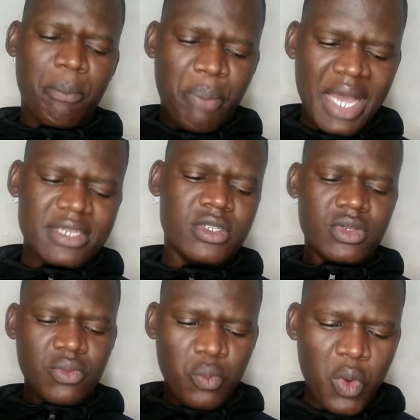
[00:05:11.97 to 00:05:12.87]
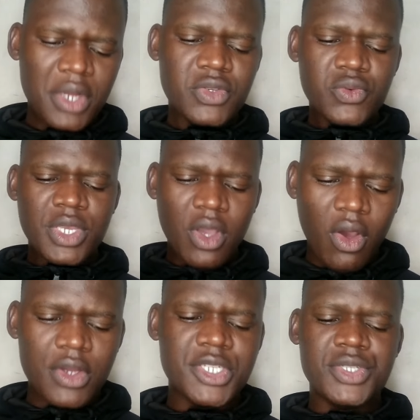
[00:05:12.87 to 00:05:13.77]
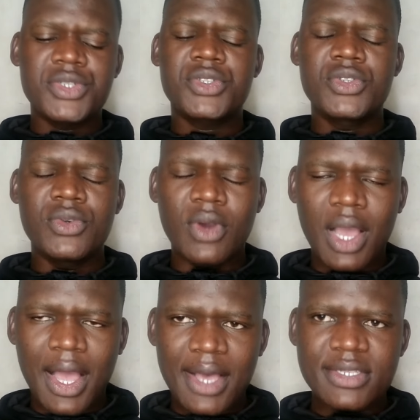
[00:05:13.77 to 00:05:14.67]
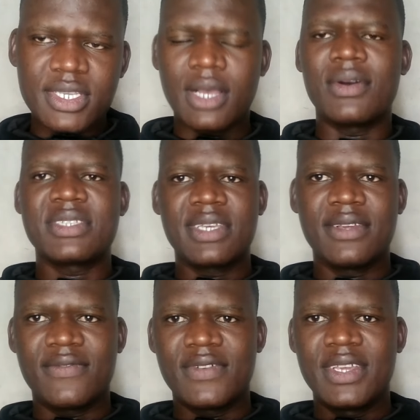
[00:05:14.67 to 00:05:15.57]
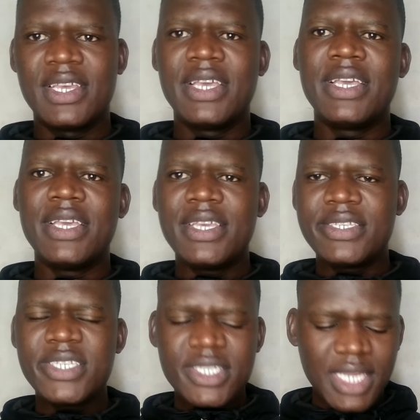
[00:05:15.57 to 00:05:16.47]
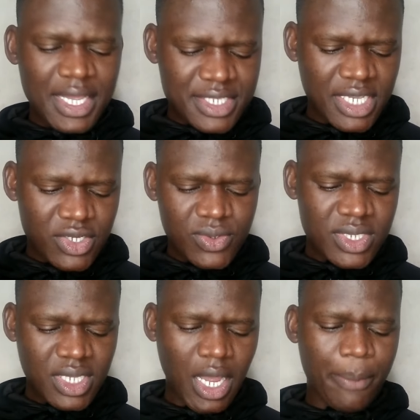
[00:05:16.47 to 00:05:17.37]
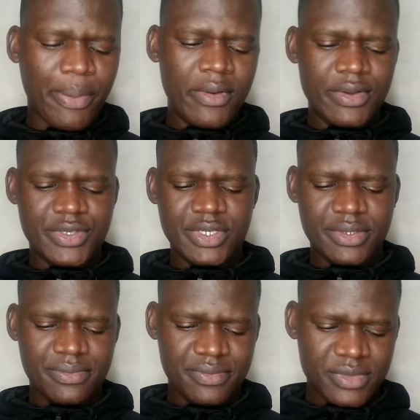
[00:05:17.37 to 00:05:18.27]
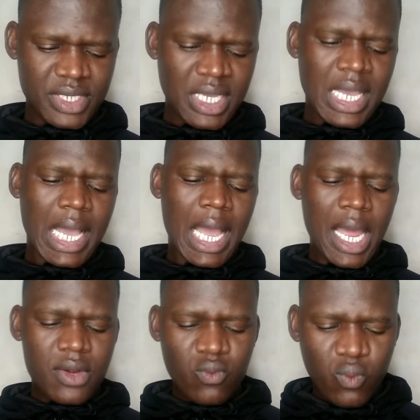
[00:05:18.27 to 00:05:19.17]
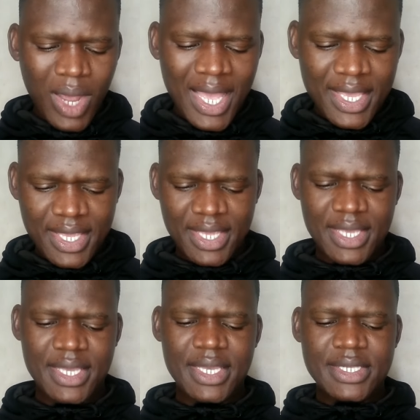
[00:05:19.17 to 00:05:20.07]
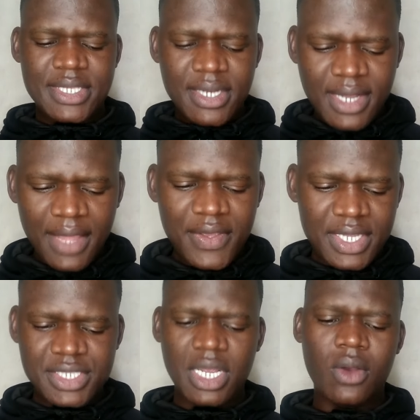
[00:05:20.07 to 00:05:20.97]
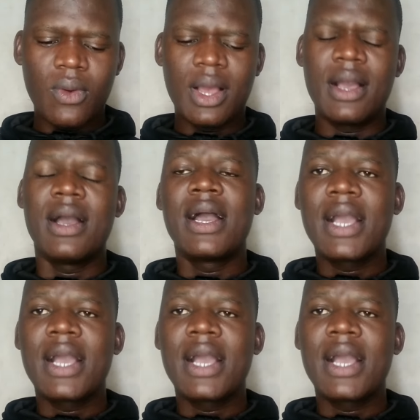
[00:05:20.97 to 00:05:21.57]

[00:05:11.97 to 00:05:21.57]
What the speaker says: but what we ought to ask ourselves, is it a genuine apology? And why is Rigathi Gachagua